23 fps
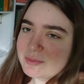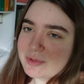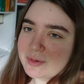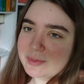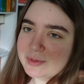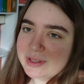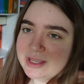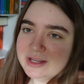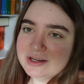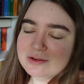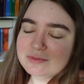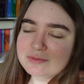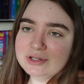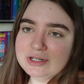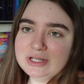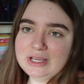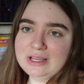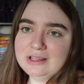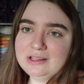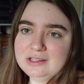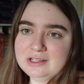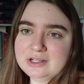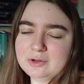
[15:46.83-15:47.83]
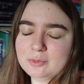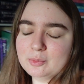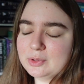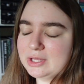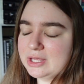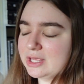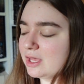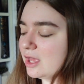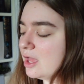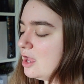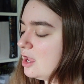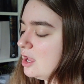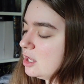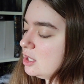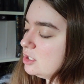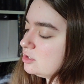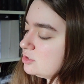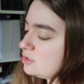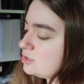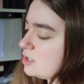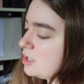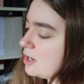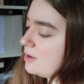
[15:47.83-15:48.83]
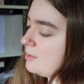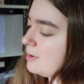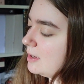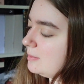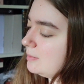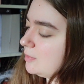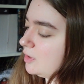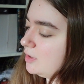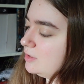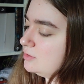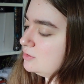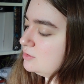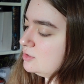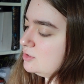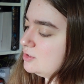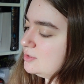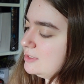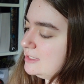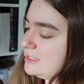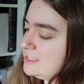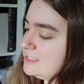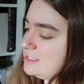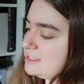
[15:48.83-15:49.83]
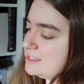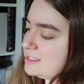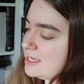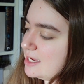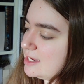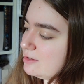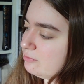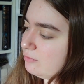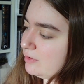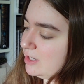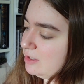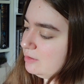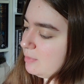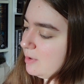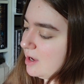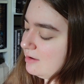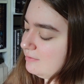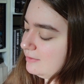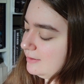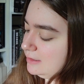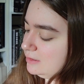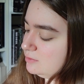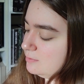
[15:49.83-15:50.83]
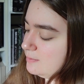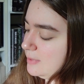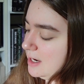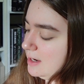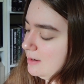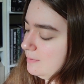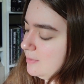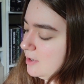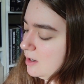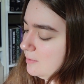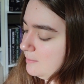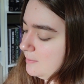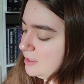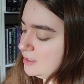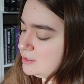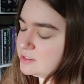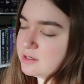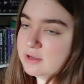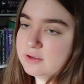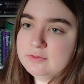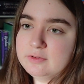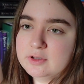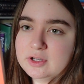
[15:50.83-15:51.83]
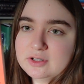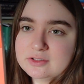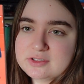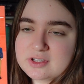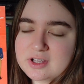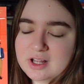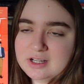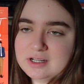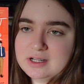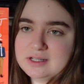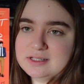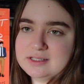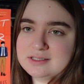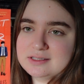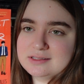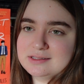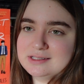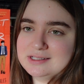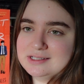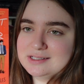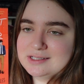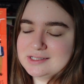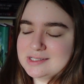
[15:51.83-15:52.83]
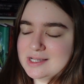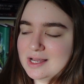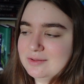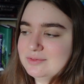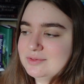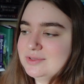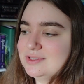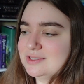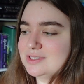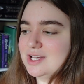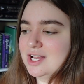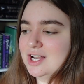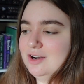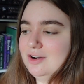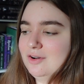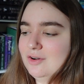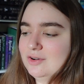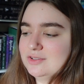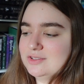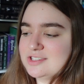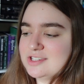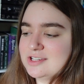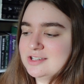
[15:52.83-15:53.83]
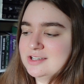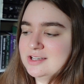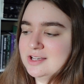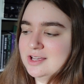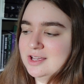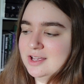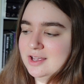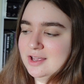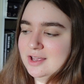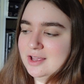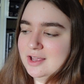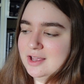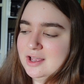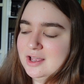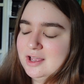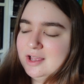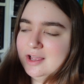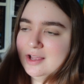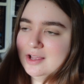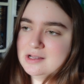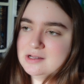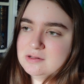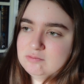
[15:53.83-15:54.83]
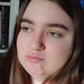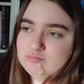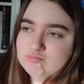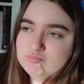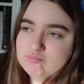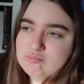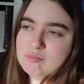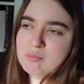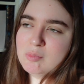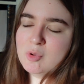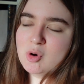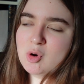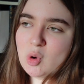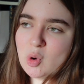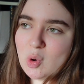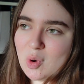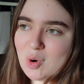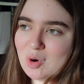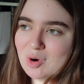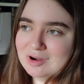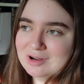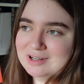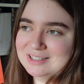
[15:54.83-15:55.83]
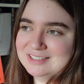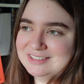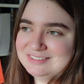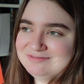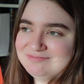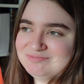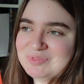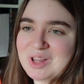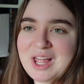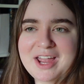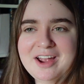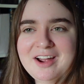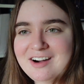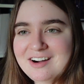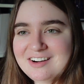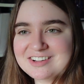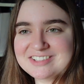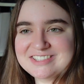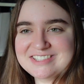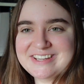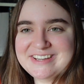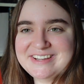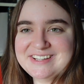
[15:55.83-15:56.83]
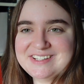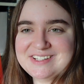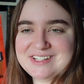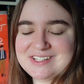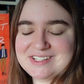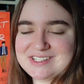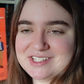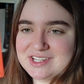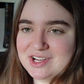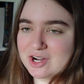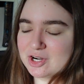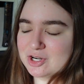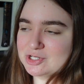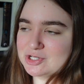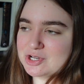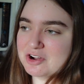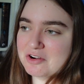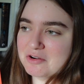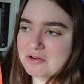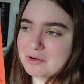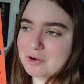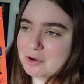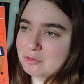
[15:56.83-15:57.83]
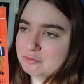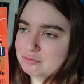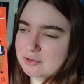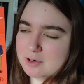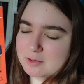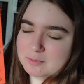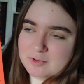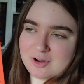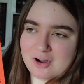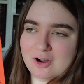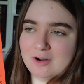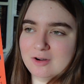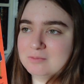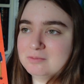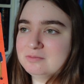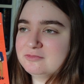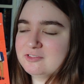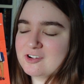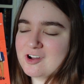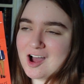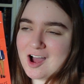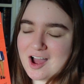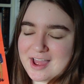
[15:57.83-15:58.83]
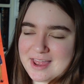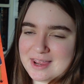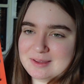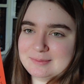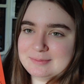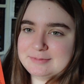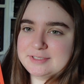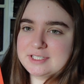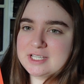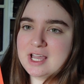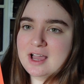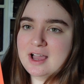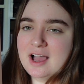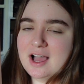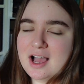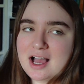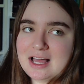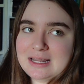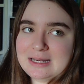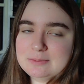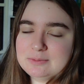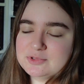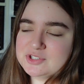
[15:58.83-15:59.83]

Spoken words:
probably end up reading it in like a week. So I'm going to instead read Perfect on Paper by Sophie Gonzalez. This sounds a lot more light-hearted. It's young adult rom-com vibes, and I'm